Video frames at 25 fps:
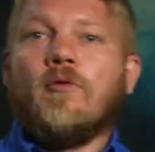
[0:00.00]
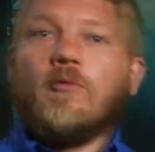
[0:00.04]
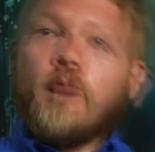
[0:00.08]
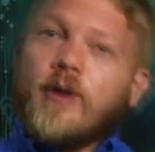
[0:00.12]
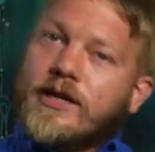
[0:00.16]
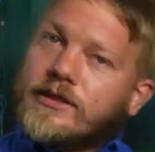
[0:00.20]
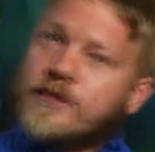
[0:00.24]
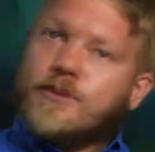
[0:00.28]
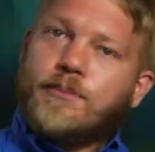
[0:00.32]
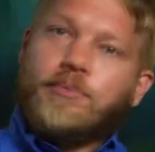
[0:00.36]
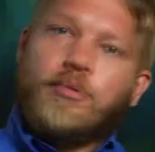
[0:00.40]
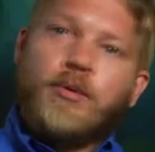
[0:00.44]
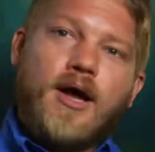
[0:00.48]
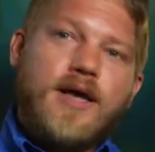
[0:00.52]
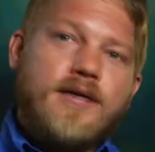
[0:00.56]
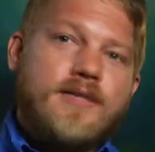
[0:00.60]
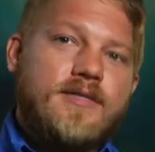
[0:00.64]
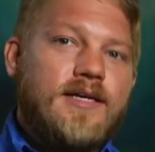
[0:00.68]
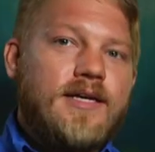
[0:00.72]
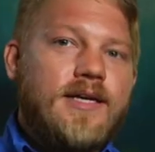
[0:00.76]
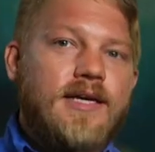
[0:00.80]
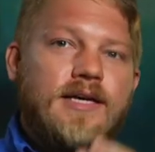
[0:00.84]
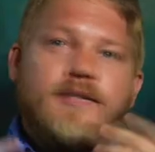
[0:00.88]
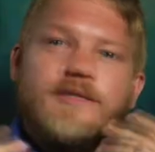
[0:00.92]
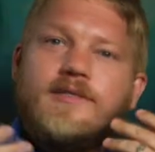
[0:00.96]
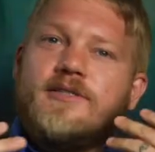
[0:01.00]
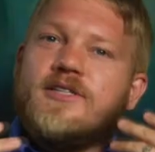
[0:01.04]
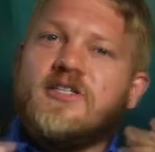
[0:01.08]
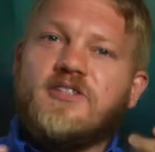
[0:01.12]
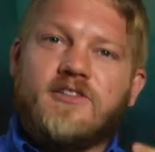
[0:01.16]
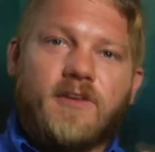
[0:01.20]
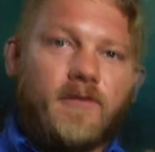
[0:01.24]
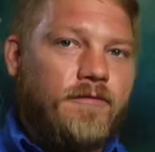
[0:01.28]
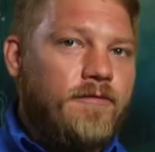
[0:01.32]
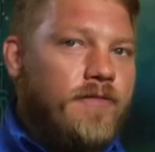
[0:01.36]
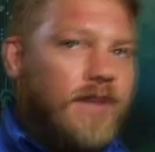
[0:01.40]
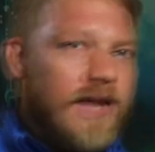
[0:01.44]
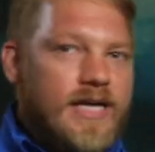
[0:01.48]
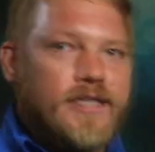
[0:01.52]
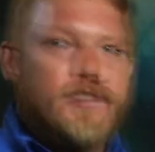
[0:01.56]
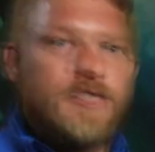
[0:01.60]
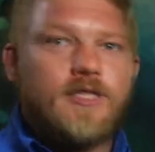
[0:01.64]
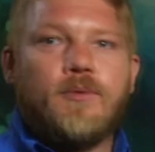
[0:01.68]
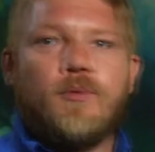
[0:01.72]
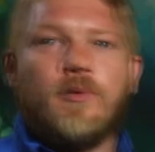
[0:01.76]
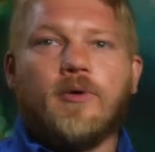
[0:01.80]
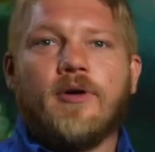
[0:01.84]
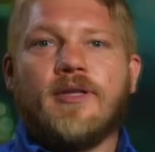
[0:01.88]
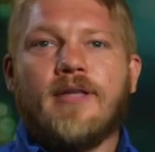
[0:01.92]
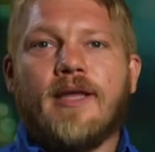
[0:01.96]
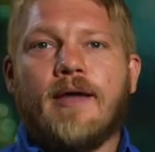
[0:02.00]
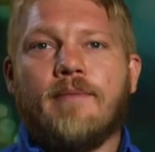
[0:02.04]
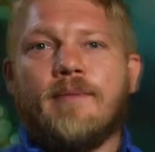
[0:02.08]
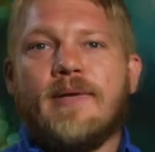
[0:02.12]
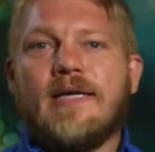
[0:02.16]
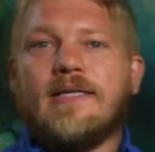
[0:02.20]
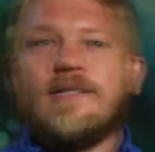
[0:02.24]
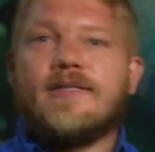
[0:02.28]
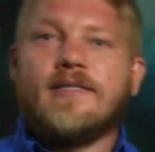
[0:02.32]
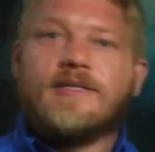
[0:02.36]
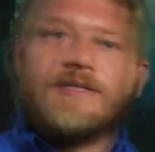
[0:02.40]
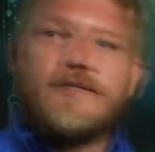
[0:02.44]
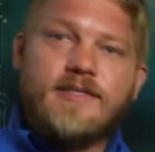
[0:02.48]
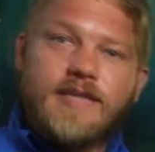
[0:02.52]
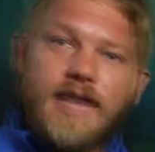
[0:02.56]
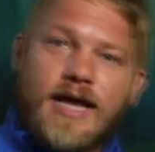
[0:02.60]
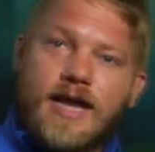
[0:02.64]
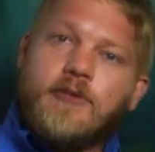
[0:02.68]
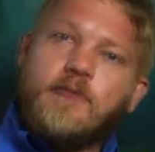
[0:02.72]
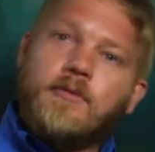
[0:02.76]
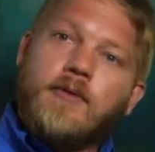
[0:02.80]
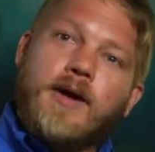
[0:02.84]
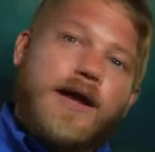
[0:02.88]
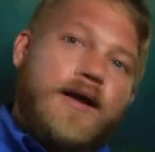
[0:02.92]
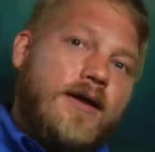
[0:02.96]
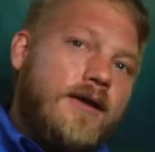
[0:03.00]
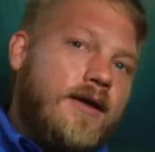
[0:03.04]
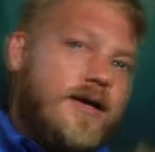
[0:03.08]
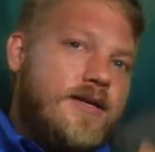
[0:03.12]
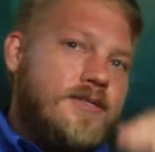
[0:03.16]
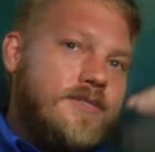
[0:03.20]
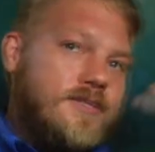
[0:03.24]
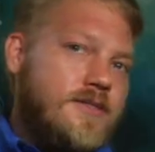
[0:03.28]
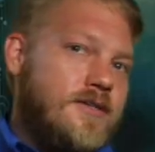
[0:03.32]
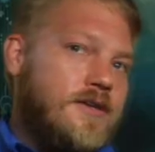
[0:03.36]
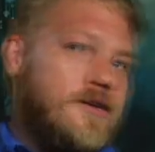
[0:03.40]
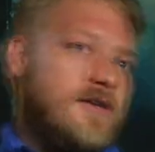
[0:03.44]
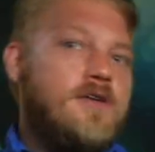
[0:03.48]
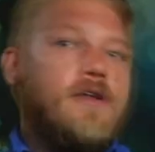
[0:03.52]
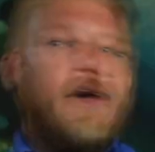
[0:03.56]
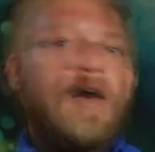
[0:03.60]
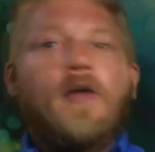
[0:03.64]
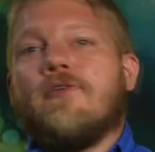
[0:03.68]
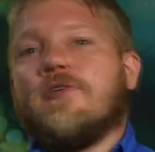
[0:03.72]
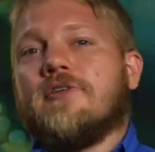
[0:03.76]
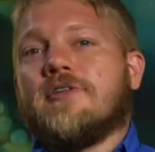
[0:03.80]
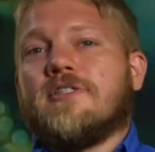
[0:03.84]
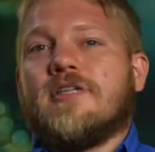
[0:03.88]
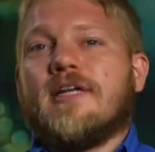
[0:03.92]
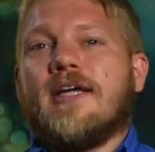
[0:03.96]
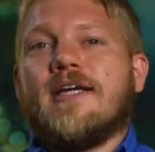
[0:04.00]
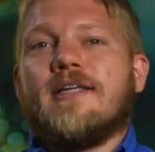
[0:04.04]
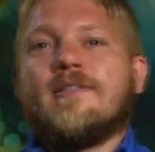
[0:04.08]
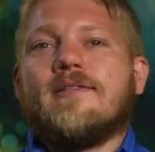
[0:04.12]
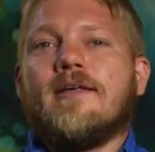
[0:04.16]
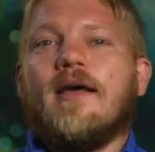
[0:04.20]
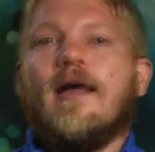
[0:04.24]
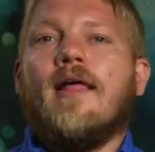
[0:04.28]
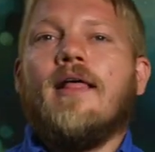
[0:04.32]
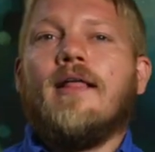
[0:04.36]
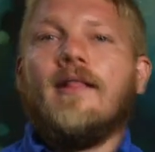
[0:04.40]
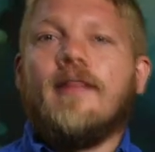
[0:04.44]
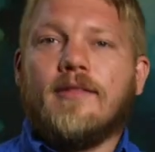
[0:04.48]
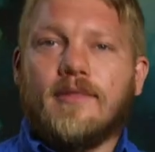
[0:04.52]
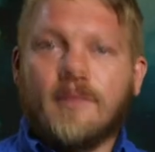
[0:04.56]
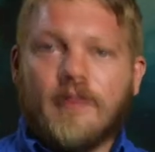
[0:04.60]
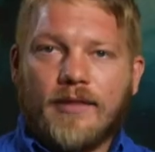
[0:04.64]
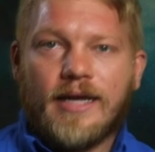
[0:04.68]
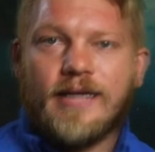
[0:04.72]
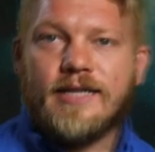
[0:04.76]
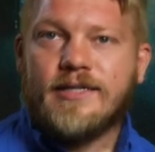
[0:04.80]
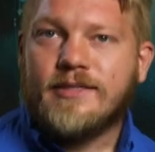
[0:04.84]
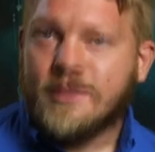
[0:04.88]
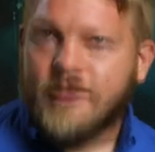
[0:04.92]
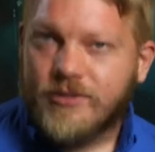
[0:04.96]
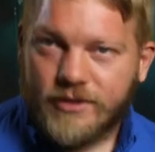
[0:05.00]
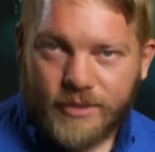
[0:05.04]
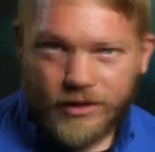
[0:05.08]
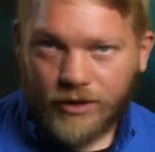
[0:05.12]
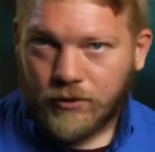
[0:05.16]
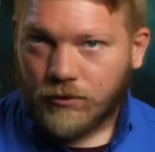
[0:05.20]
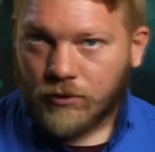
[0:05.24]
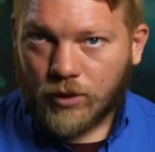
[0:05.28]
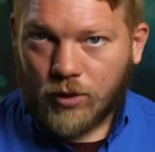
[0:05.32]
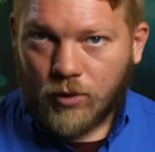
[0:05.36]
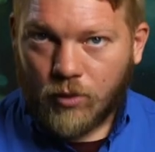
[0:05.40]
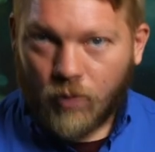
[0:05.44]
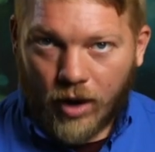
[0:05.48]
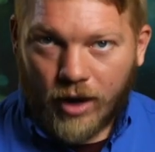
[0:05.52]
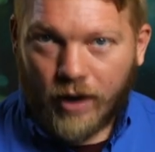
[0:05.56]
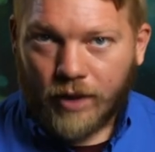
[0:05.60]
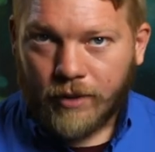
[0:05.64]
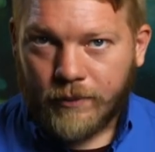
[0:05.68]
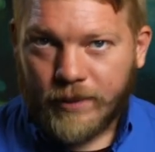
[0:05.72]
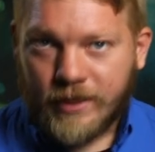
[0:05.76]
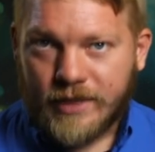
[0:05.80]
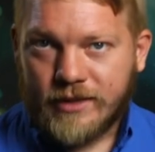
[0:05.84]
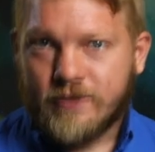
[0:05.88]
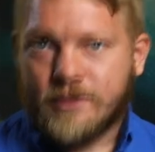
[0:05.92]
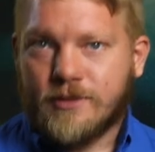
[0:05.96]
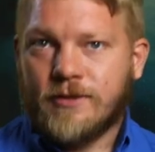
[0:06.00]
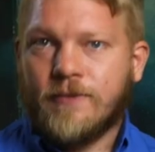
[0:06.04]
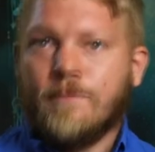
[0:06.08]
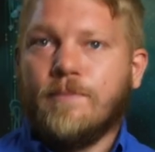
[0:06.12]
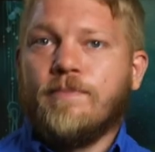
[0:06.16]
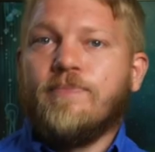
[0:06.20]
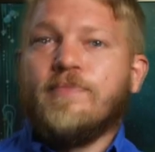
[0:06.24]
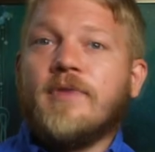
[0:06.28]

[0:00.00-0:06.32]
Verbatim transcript: Reciprocity is just a fancy word that means a state recognizes another state's licensing requirements.